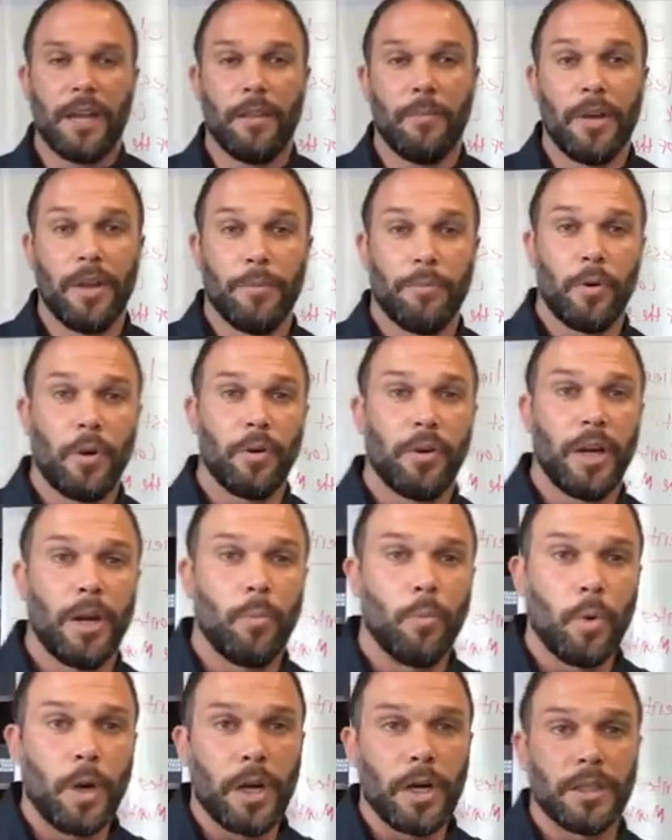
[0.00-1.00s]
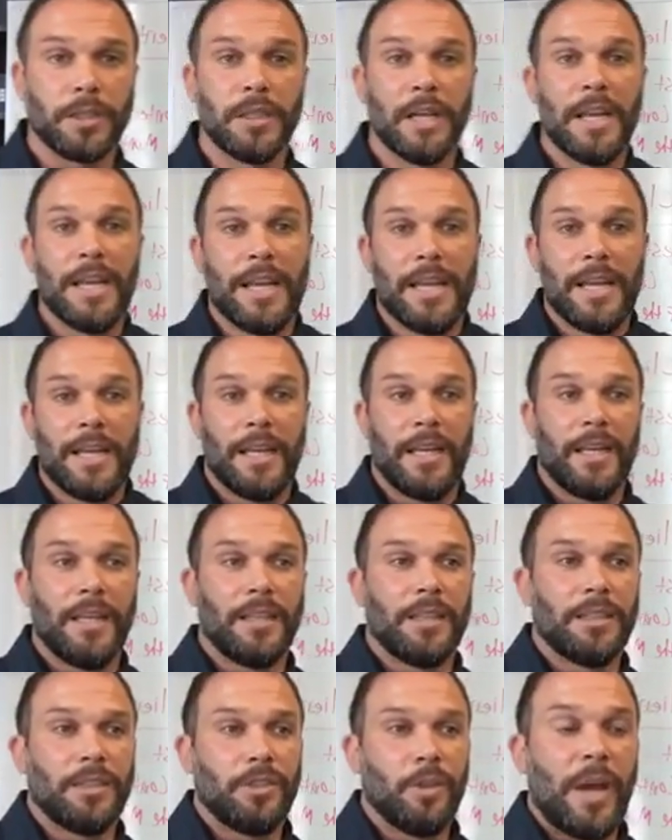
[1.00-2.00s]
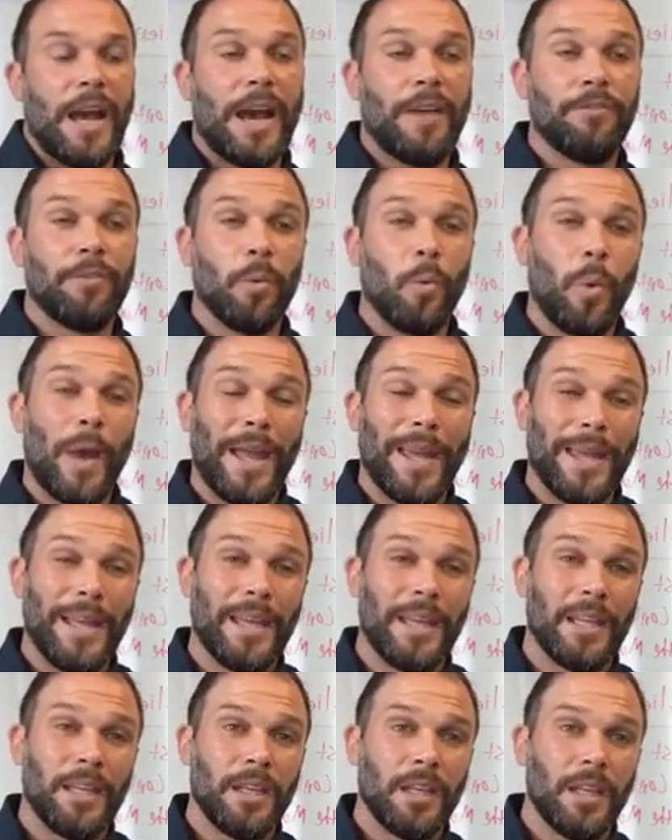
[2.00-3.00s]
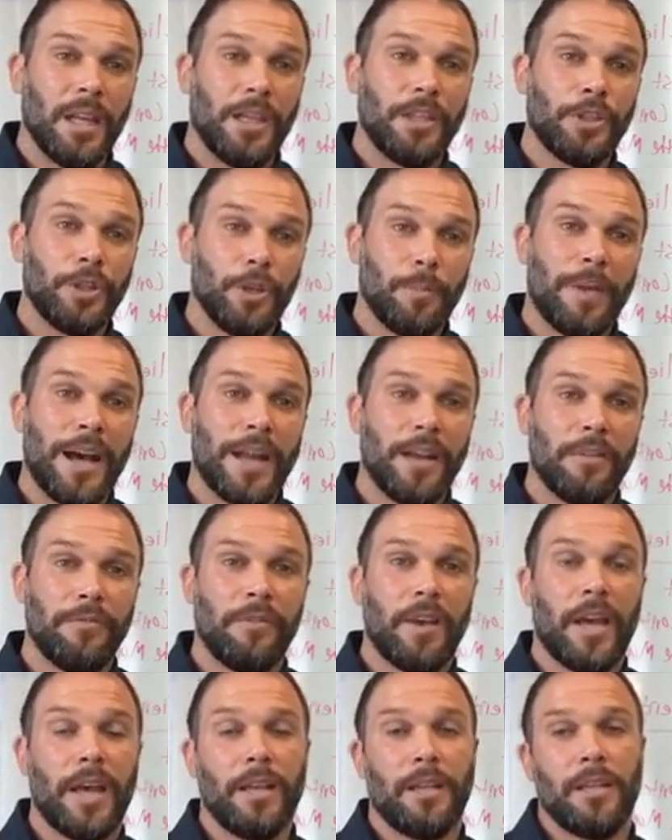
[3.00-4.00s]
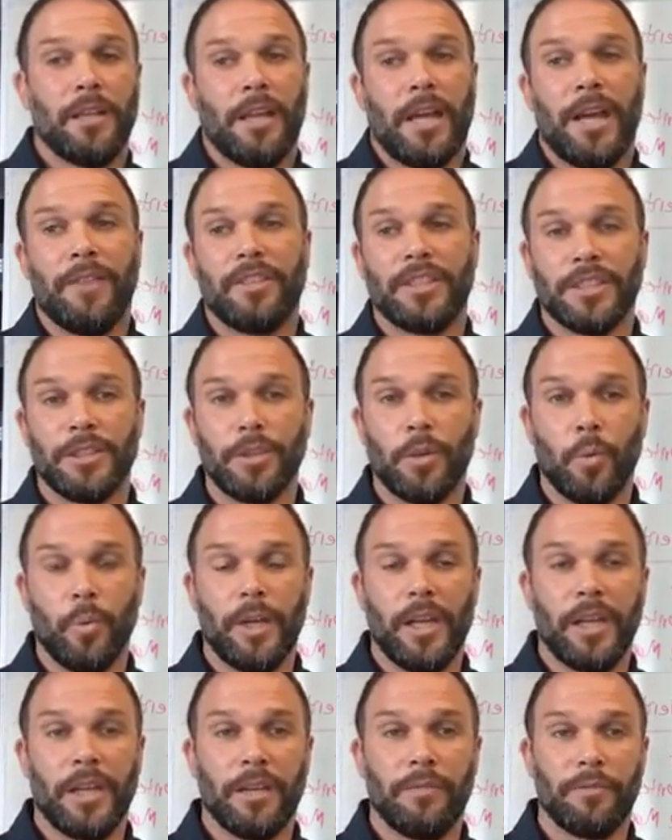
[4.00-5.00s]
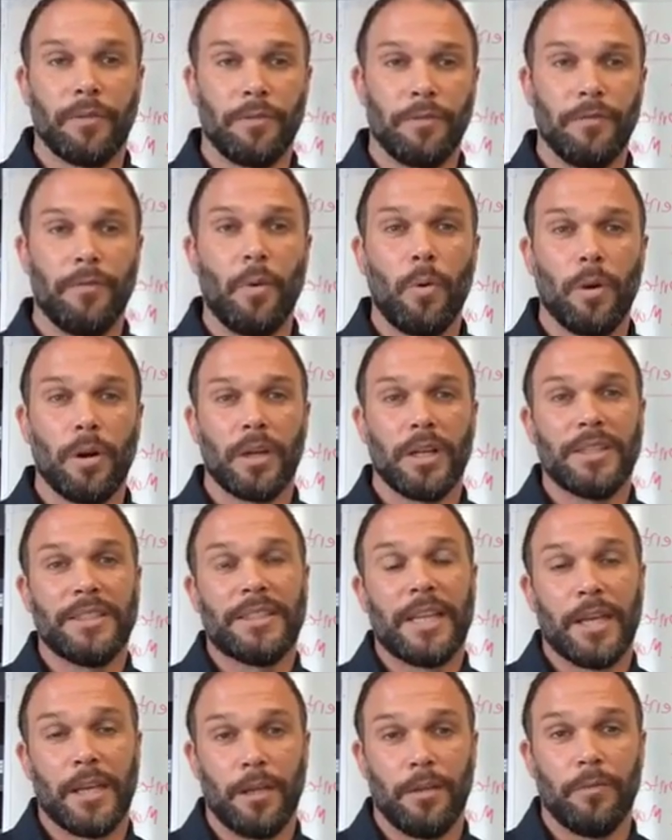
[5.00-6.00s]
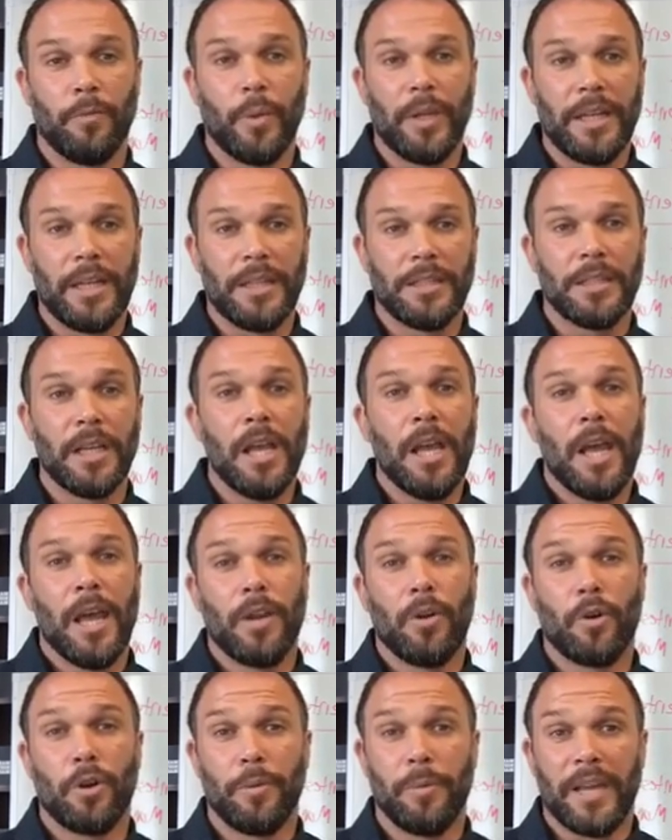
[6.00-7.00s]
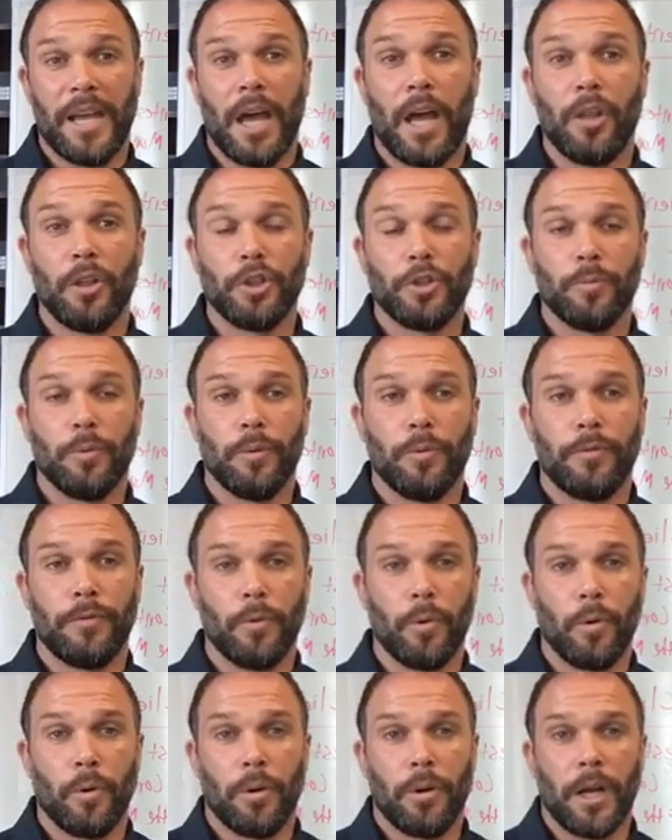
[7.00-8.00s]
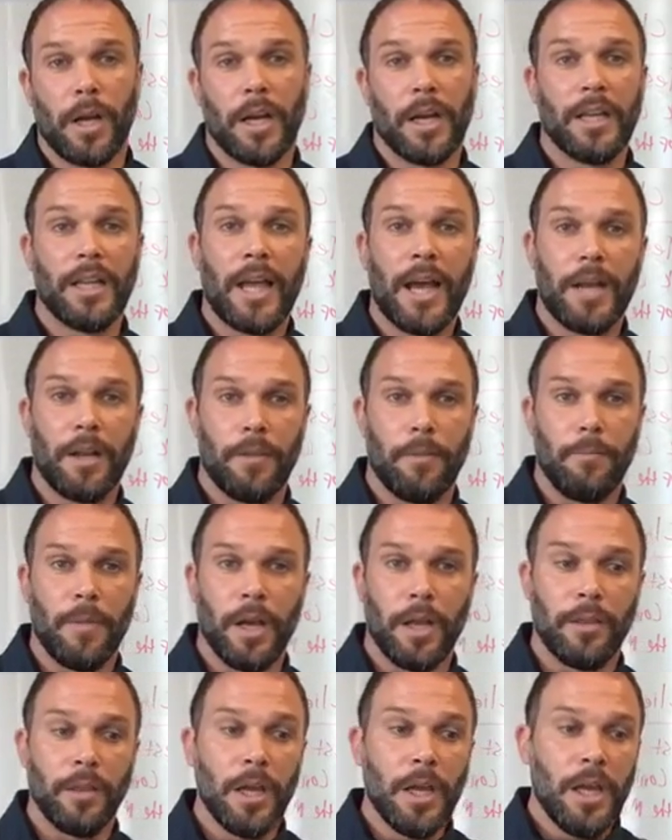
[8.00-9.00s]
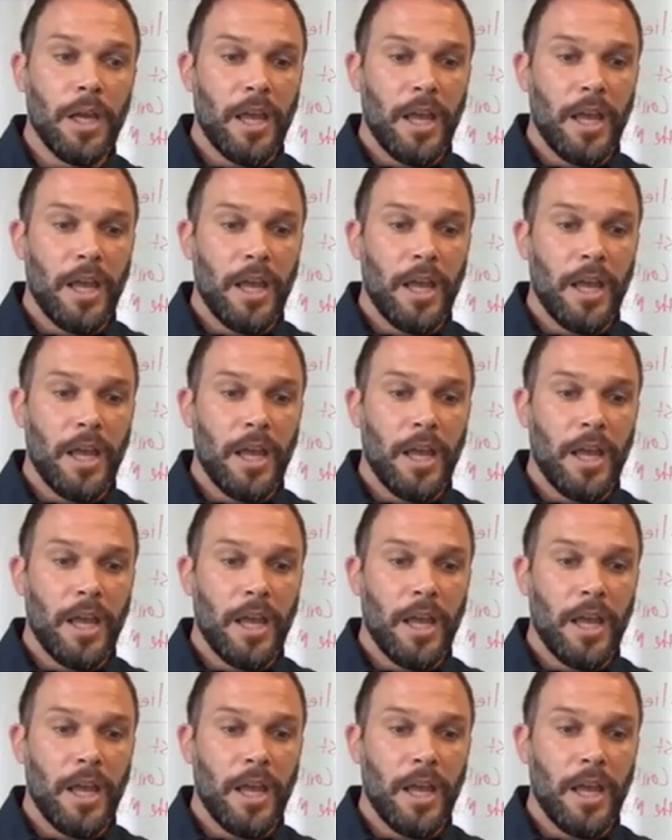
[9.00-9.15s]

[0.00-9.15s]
the month program works is you have to weigh in and do your body fat every single week for 4 consecutive weeks in order to be eligible for client of the month.